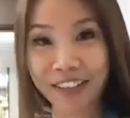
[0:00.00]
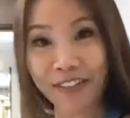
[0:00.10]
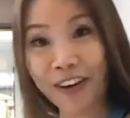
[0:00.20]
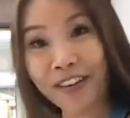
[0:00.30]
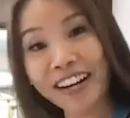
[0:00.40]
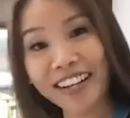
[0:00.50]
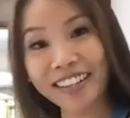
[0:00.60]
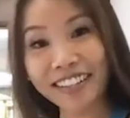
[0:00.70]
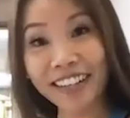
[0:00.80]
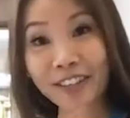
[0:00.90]
Very nice.
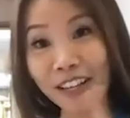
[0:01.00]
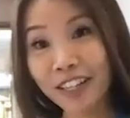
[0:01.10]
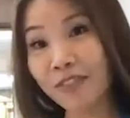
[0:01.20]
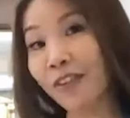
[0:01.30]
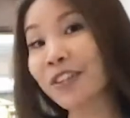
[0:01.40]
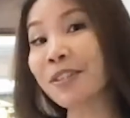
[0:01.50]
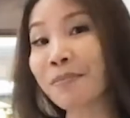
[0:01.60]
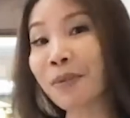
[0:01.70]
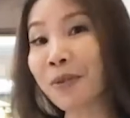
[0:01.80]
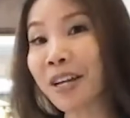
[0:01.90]
Okay, so that's a very
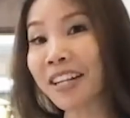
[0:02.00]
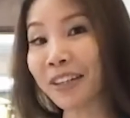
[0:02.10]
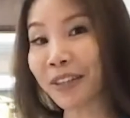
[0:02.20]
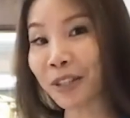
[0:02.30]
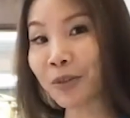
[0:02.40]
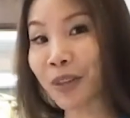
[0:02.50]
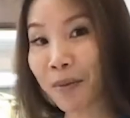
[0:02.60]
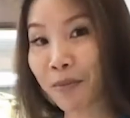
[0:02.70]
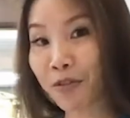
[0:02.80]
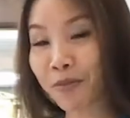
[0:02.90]
simple way that you can do
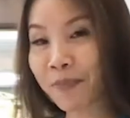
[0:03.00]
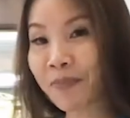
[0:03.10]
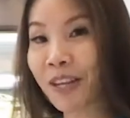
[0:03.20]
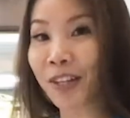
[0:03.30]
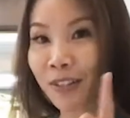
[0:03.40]
that movement.